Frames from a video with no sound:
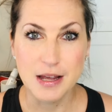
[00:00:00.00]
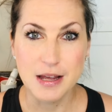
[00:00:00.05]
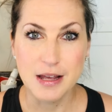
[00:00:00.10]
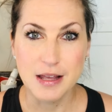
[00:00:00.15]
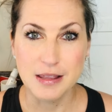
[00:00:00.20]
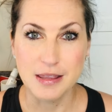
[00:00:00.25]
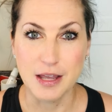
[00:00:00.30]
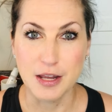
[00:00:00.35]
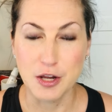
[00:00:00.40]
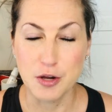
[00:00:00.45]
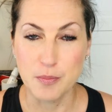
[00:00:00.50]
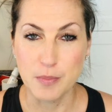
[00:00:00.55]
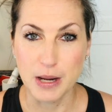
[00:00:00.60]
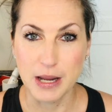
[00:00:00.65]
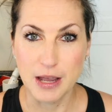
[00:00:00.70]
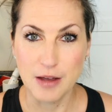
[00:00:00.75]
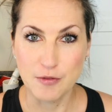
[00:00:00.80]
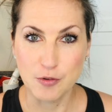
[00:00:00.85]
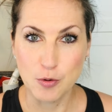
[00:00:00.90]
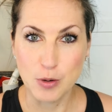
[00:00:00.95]
that you might
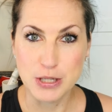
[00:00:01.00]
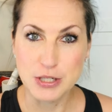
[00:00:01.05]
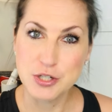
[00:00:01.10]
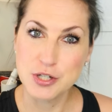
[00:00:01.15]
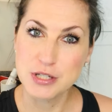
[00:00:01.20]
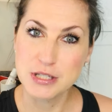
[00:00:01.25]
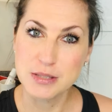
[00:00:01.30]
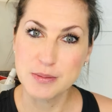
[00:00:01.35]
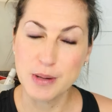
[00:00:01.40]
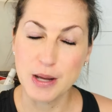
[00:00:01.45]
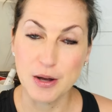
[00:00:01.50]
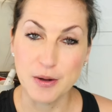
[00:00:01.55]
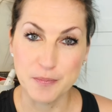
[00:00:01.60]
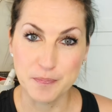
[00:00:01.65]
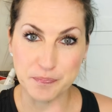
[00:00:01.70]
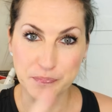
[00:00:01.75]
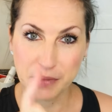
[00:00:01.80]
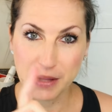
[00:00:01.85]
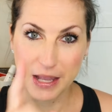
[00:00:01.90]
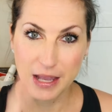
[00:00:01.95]
have questions about.
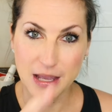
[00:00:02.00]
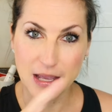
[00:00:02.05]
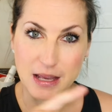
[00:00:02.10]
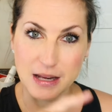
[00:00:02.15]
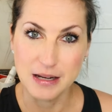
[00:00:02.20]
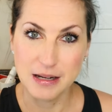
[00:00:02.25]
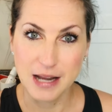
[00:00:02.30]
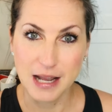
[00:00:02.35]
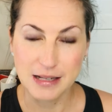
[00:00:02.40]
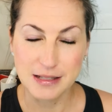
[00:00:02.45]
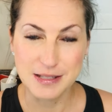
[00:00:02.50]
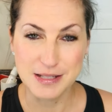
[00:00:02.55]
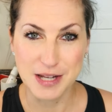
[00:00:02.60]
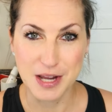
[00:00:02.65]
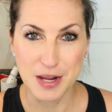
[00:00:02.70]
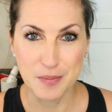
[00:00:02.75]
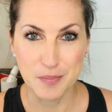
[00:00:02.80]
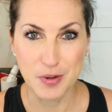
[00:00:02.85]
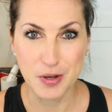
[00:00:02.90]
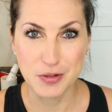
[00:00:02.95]
And next
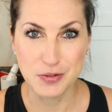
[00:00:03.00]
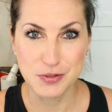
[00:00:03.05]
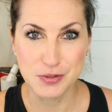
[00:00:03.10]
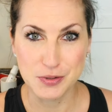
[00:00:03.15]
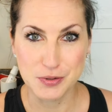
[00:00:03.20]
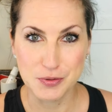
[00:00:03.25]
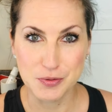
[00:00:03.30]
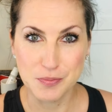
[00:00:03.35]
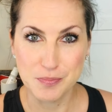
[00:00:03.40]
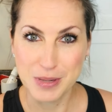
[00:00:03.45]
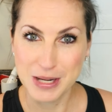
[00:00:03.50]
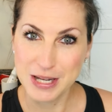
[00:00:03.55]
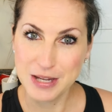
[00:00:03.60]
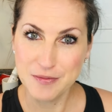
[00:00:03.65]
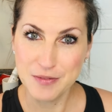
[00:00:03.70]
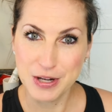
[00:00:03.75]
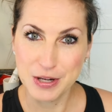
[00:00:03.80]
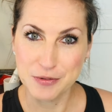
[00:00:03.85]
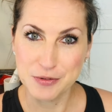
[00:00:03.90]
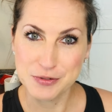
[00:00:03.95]
time I'll do my
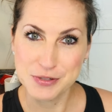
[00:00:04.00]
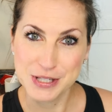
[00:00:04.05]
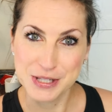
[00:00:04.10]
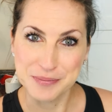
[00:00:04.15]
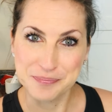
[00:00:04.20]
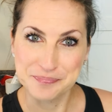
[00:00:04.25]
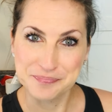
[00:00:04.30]
evening routine.